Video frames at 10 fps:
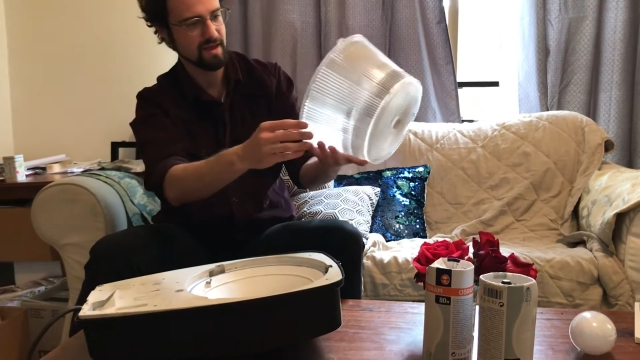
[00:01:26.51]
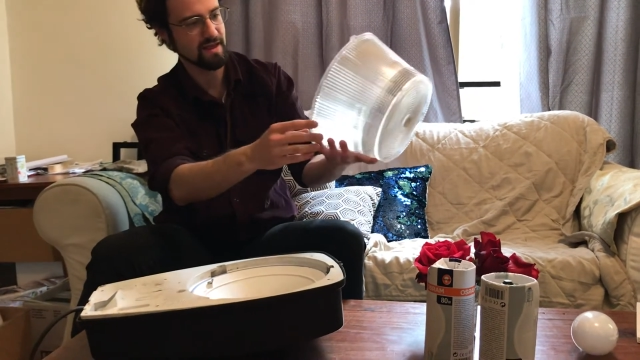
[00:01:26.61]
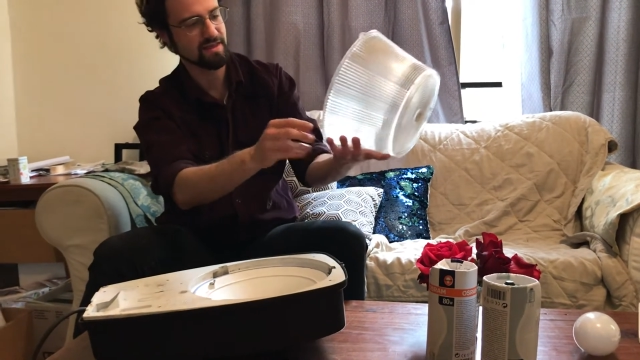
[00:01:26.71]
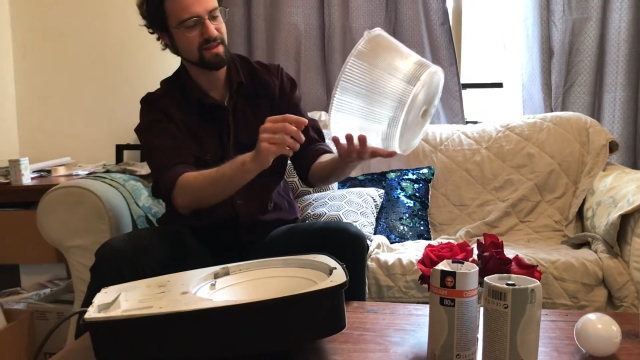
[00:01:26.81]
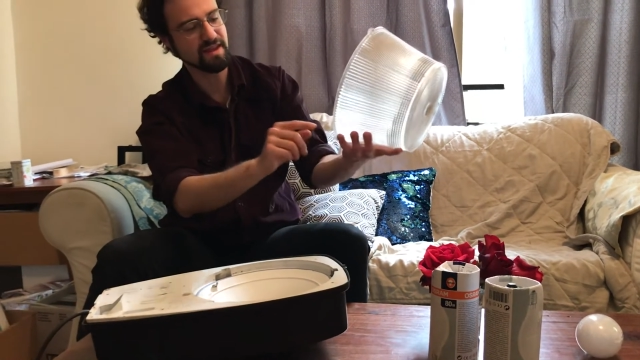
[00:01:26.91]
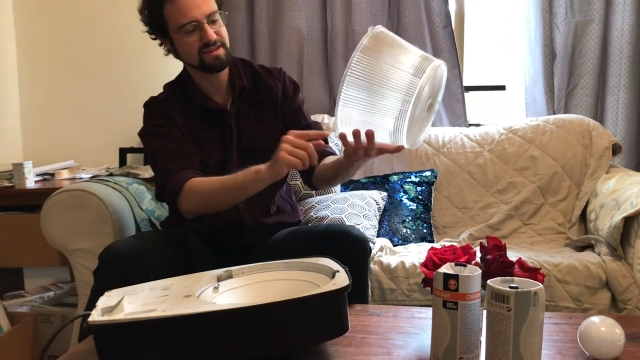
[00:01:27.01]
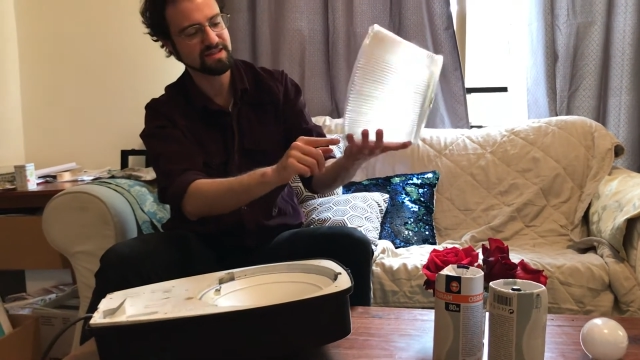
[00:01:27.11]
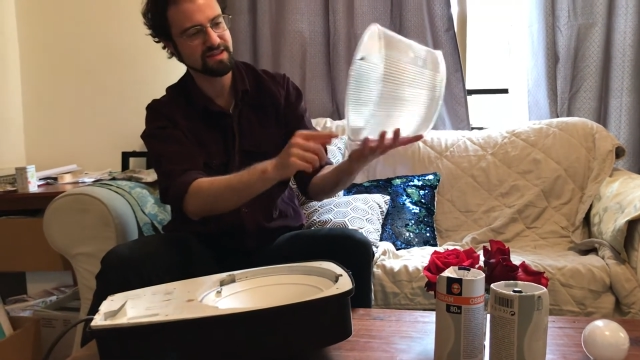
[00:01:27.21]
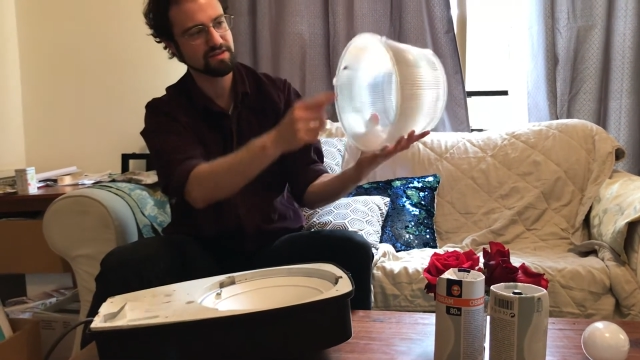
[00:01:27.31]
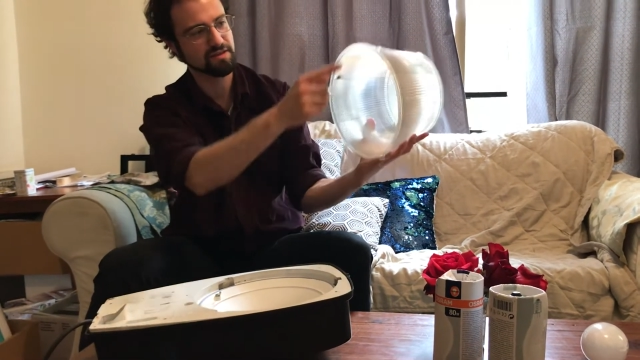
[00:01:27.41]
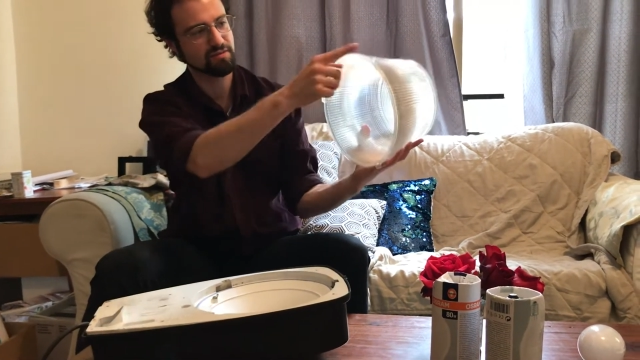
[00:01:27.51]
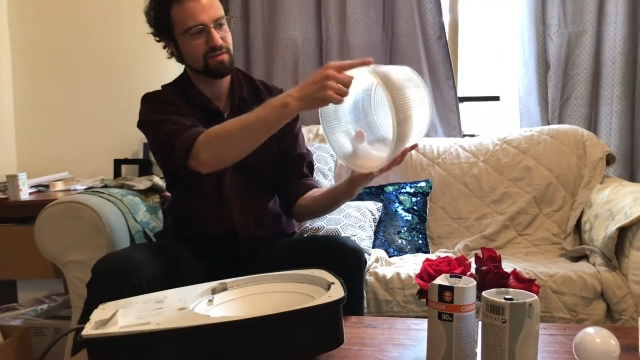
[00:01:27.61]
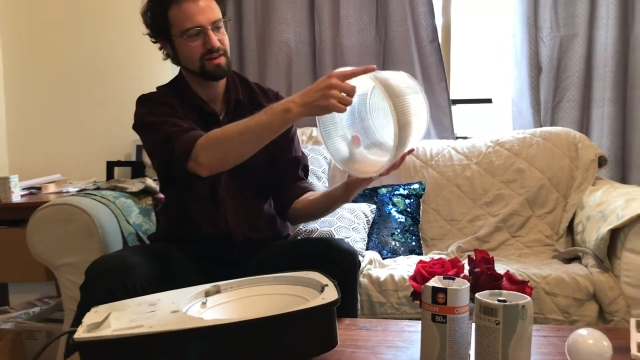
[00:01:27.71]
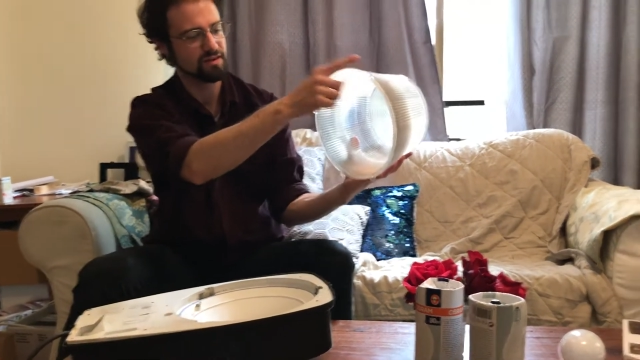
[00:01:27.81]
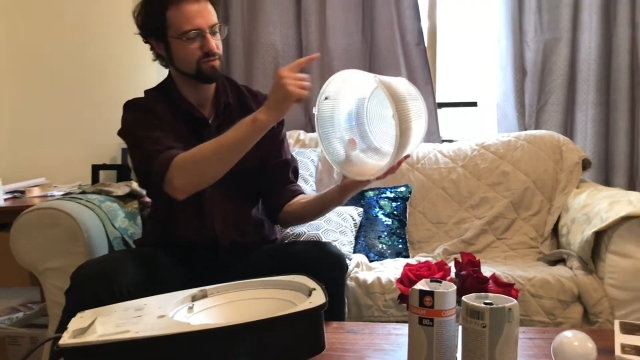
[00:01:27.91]
and these
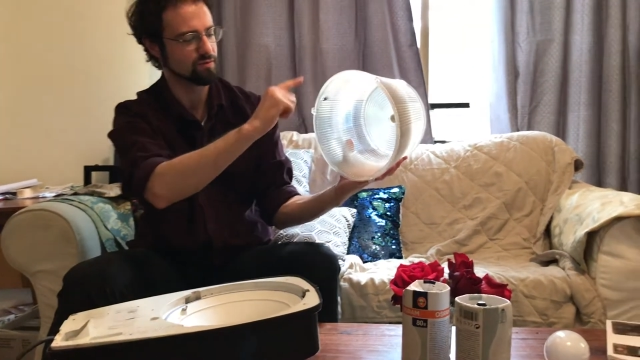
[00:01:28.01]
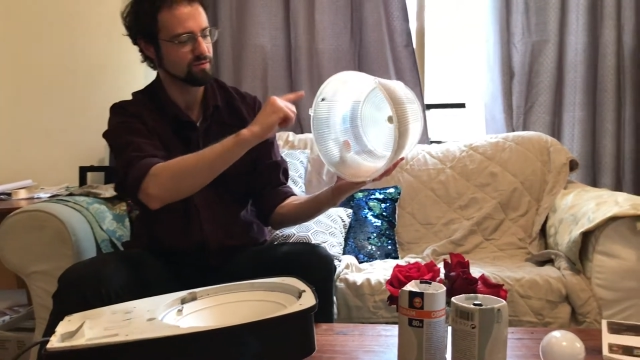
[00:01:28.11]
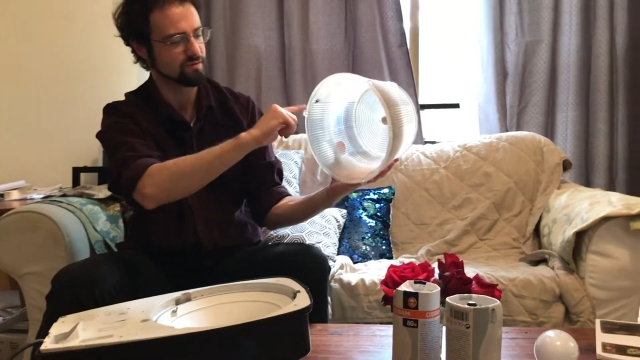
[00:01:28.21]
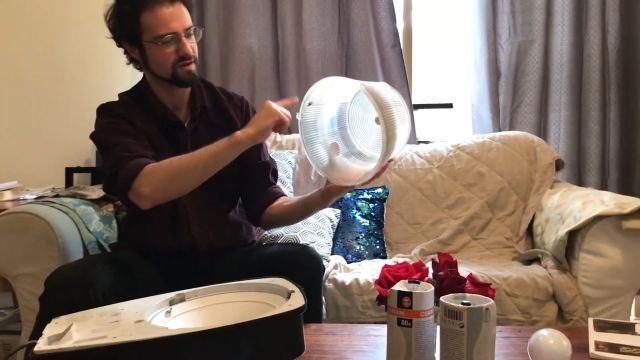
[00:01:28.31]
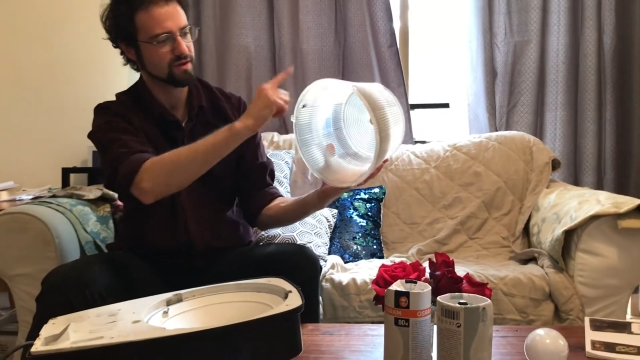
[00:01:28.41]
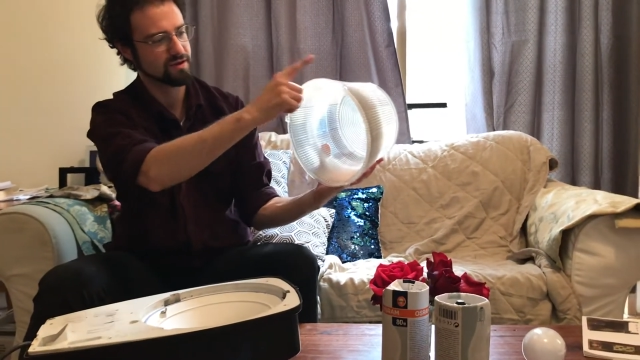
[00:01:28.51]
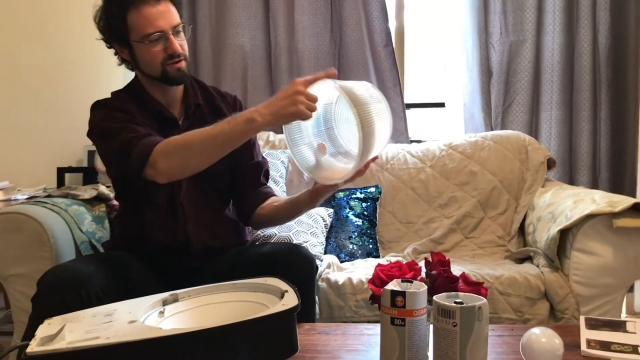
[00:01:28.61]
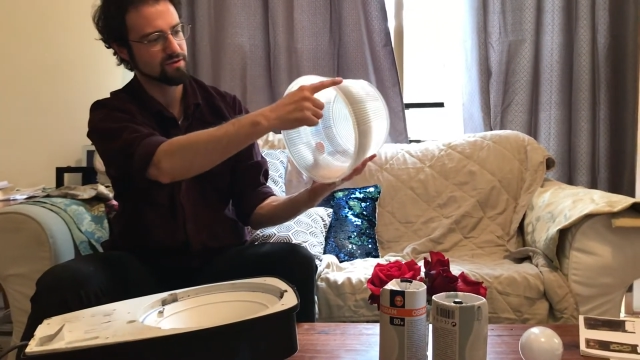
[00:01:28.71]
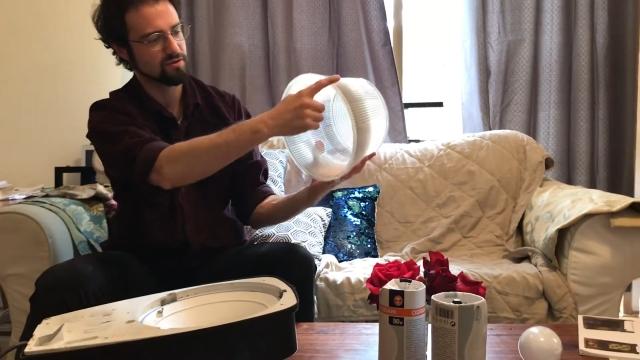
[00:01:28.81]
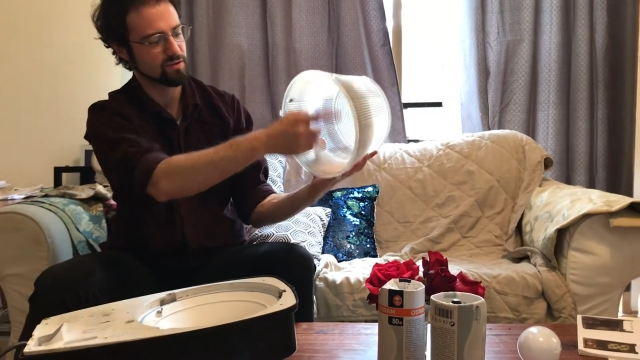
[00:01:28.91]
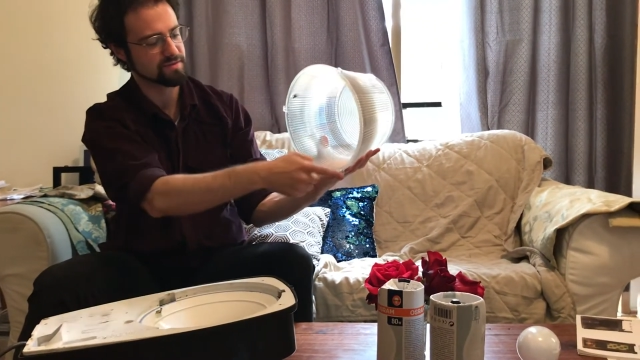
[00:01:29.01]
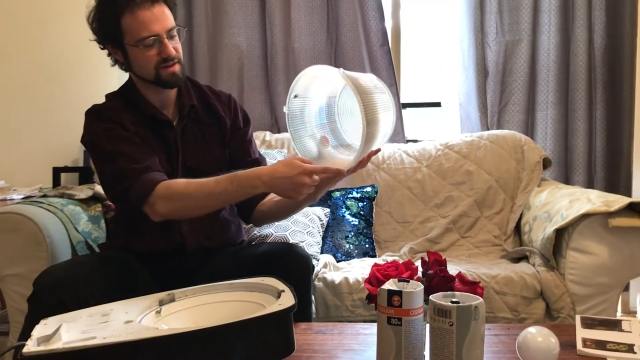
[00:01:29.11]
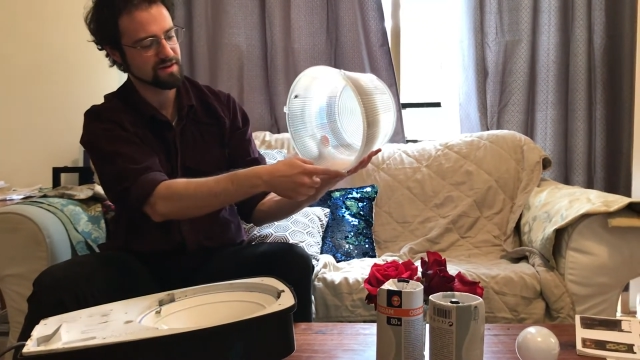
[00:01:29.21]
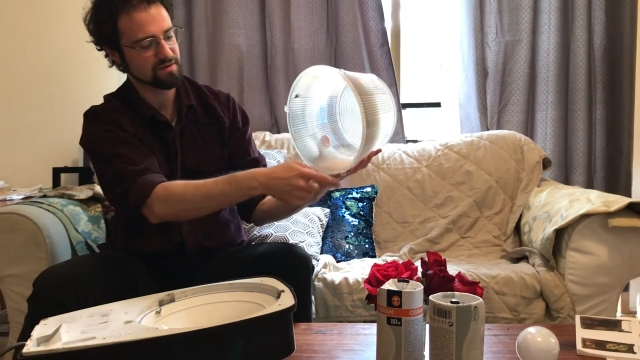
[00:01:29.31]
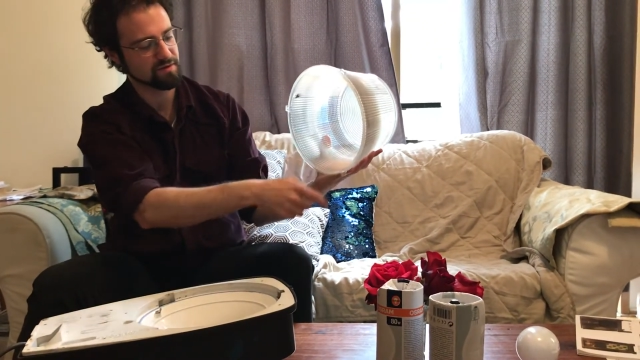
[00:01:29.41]
three little knobs
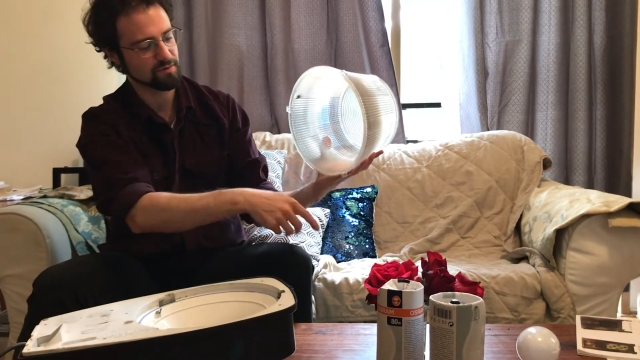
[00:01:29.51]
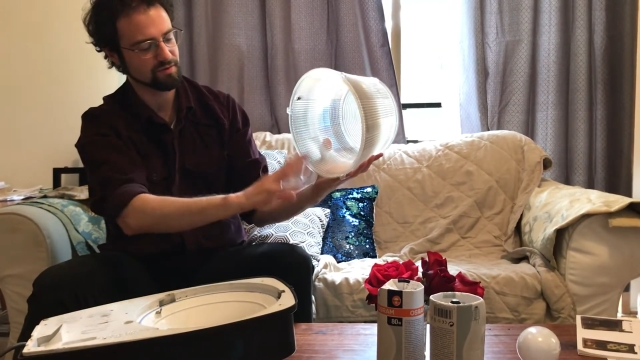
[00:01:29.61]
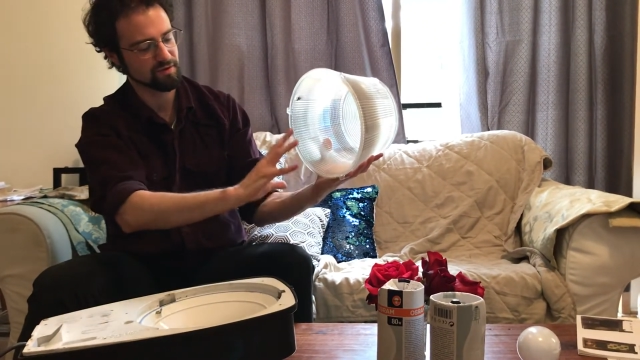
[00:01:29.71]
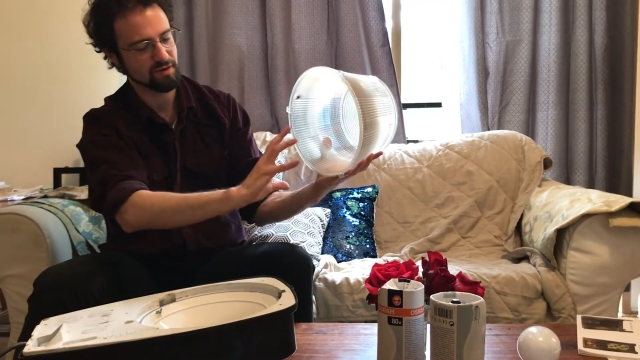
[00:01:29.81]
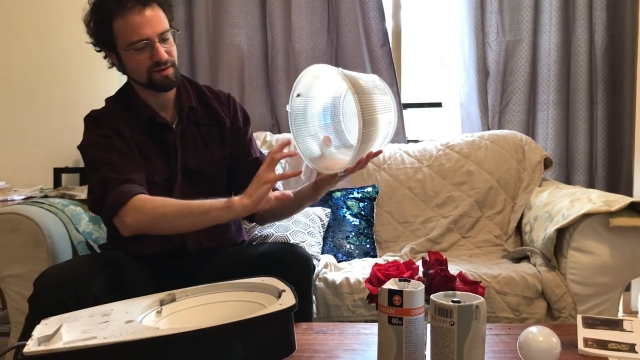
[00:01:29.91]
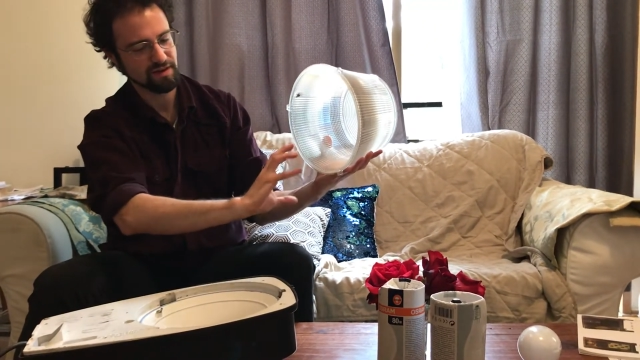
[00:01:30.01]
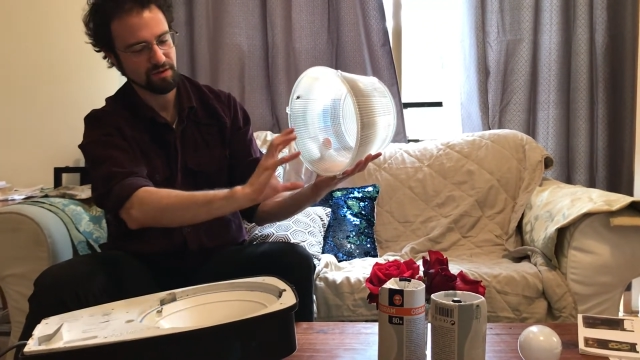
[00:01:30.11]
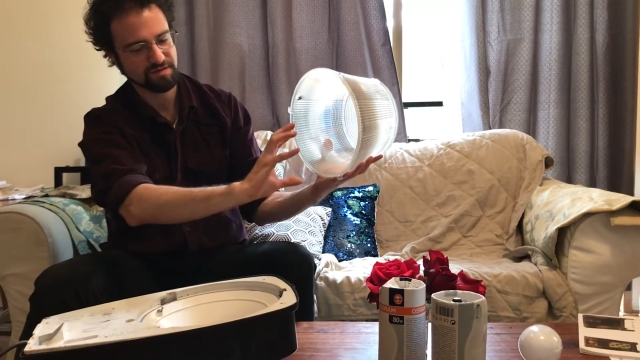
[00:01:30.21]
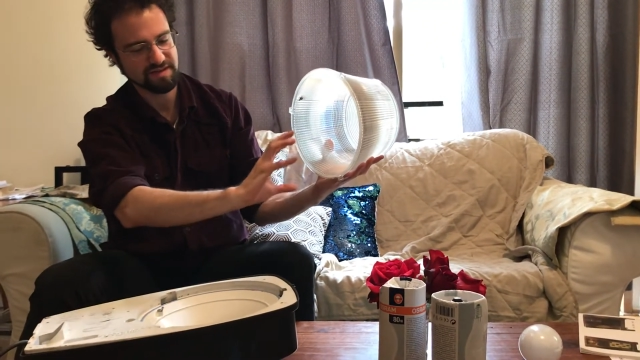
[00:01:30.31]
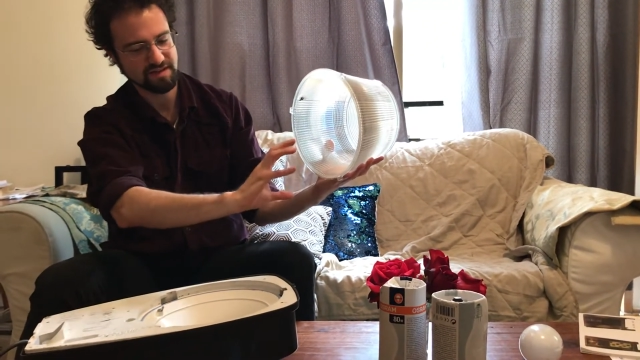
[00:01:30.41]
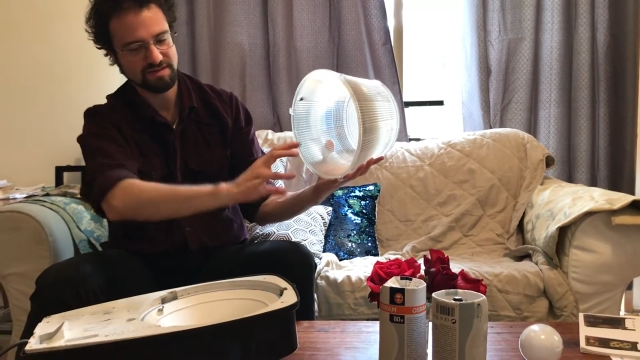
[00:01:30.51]
here are all slightly offset,